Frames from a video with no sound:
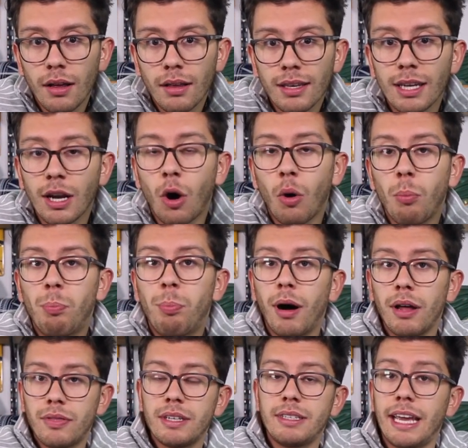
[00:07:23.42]

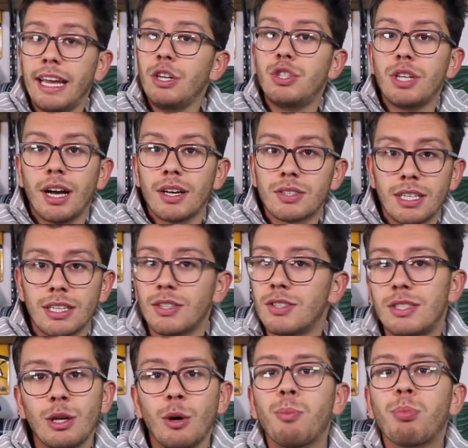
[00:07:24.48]
But the Datejust is
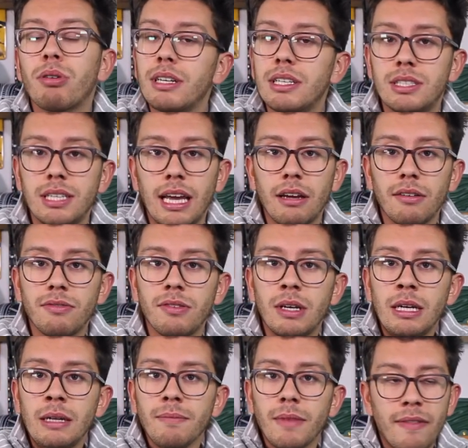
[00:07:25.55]
still pretty
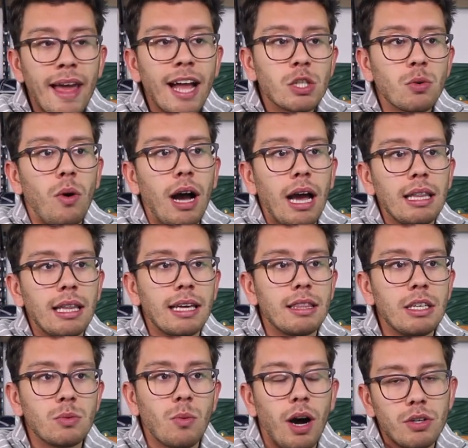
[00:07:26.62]
safe. And that's why I like
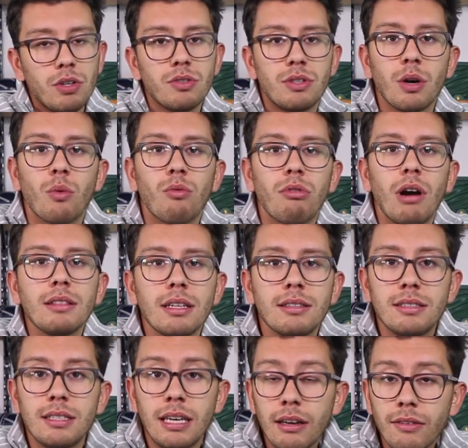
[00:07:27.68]
these watches. They're
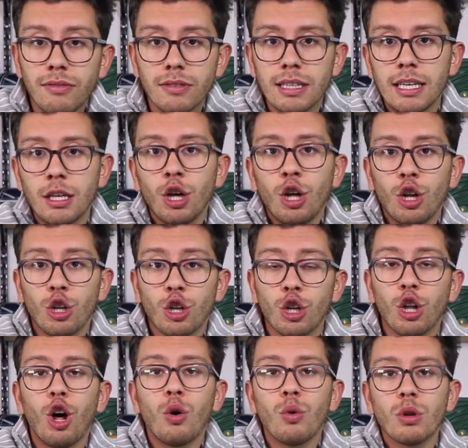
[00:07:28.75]
relatively
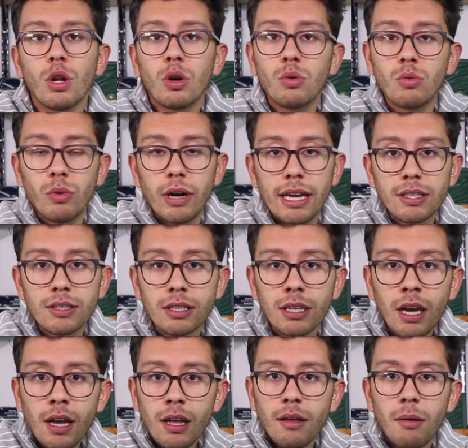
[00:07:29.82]
low risk.
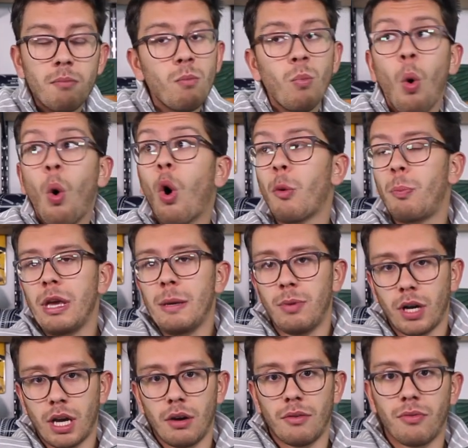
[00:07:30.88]
More
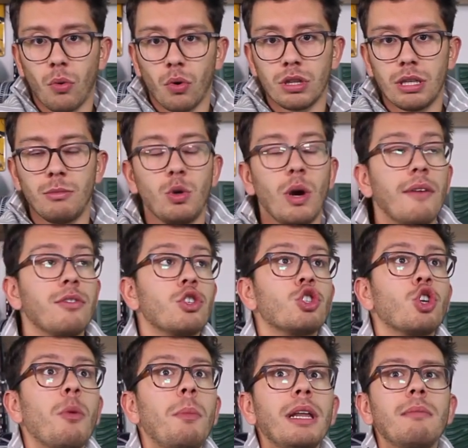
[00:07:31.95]
people can afford them. You have
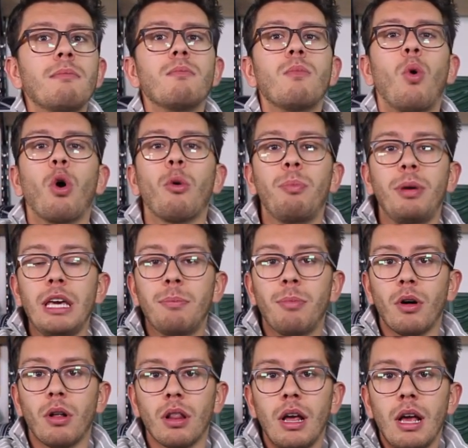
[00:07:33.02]
so many more
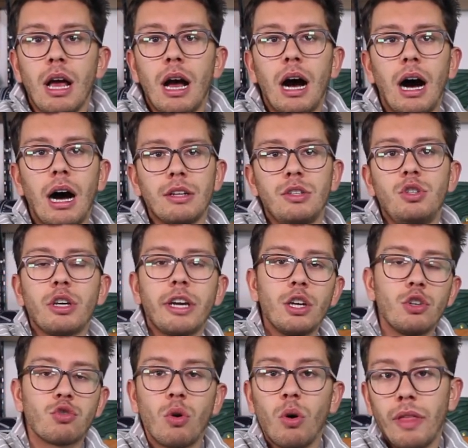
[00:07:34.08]
people to
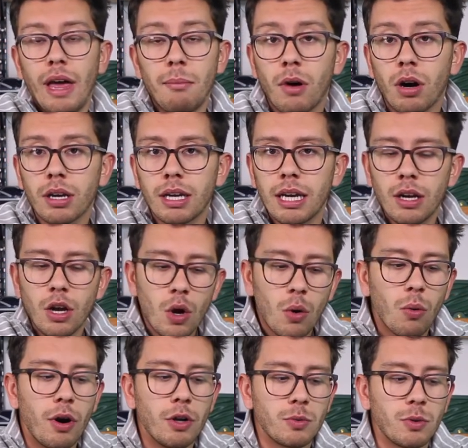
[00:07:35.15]
control that market.
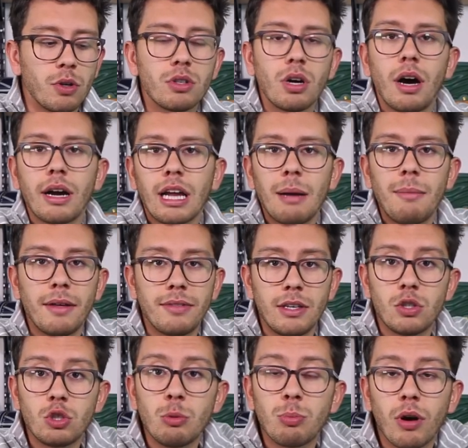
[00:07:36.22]
Whereas when you're talking about
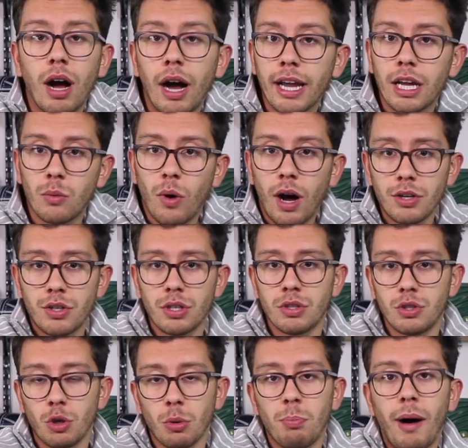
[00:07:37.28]
these super high-end
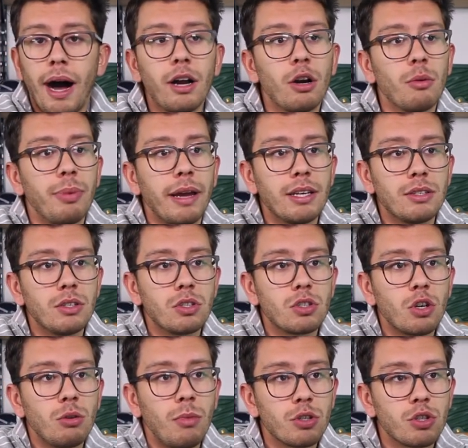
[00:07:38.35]
watches, your buyer base is
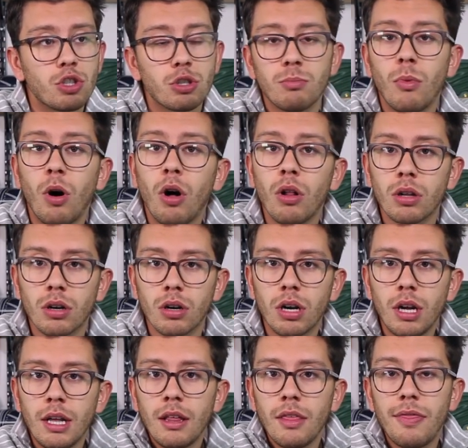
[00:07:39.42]
so much smaller
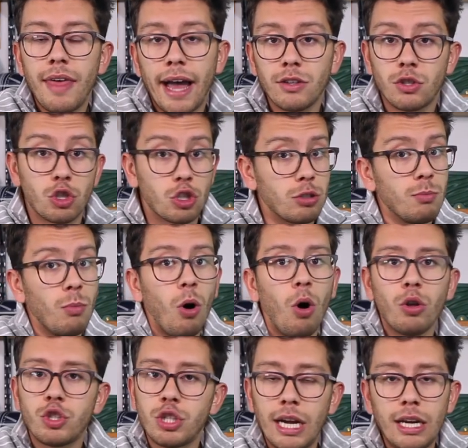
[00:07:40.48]
that
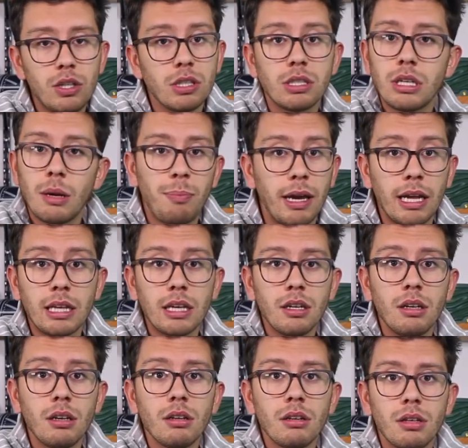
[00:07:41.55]
small changes in
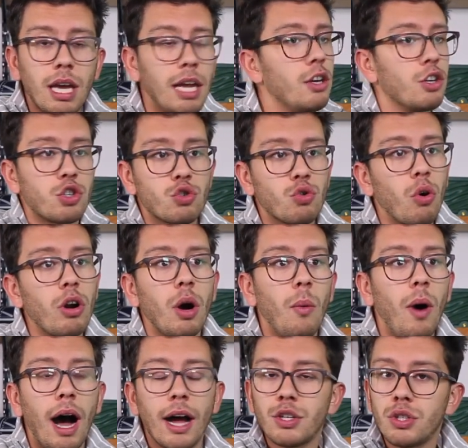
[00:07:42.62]
opinion can destroy a
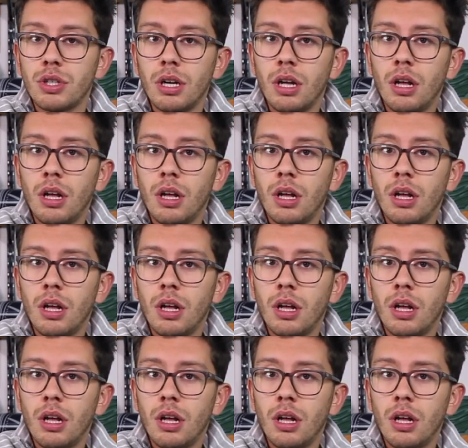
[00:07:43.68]
watch.